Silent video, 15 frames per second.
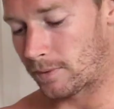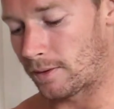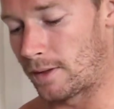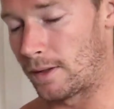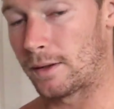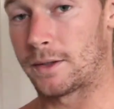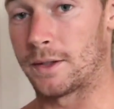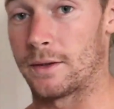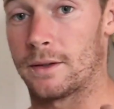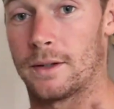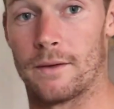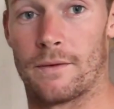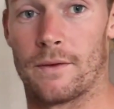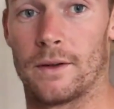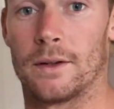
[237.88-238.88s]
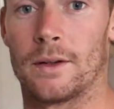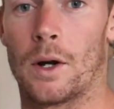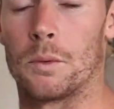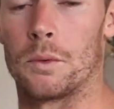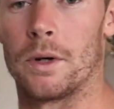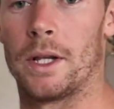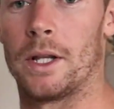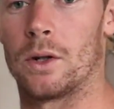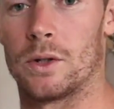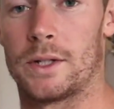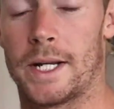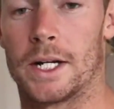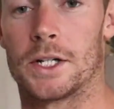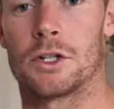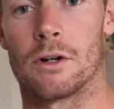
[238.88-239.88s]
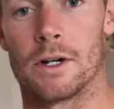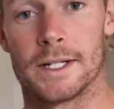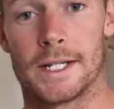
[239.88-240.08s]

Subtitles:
This just gives this a really good texture and